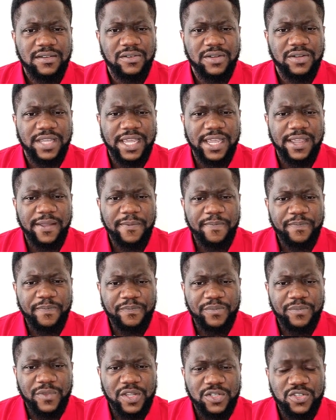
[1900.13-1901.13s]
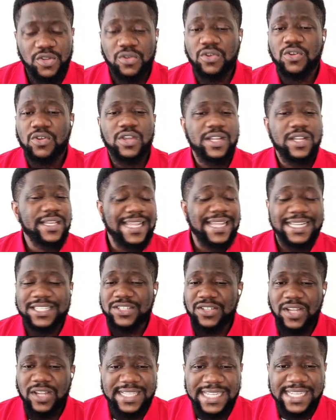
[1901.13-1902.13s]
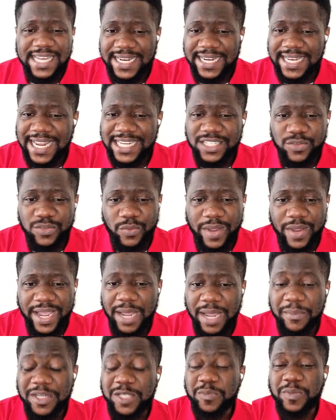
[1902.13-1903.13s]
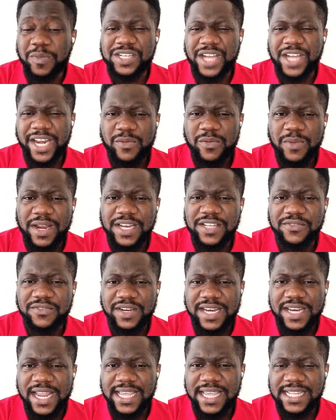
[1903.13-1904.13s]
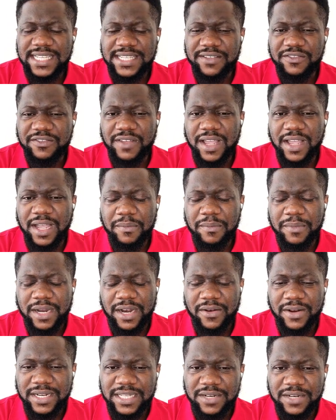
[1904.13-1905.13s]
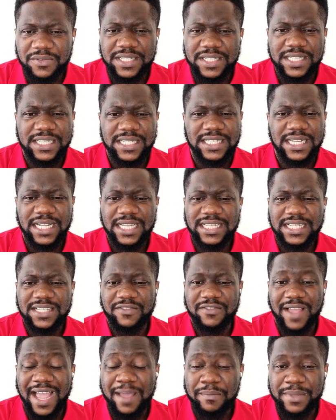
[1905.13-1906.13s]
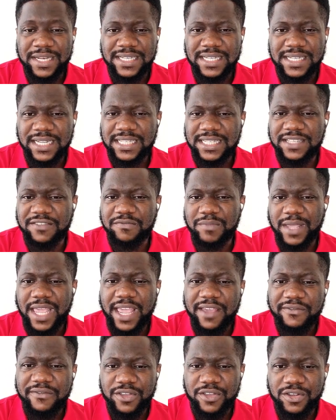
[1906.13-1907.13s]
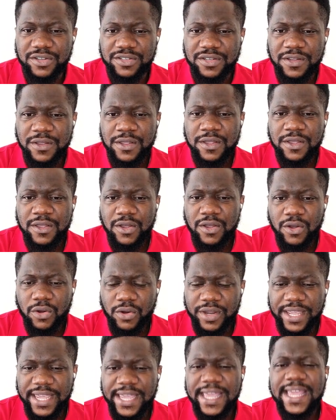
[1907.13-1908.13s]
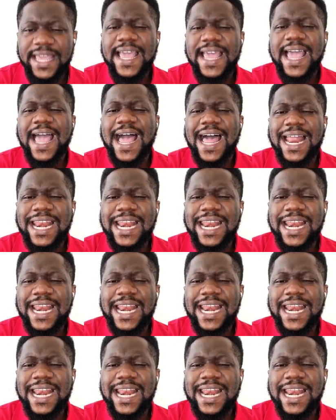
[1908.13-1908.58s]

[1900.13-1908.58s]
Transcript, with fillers: Okay? So there's nothing like that's the way I am, especially when it's for negative um, characteristics, negative habits, negative behaviors. Okay?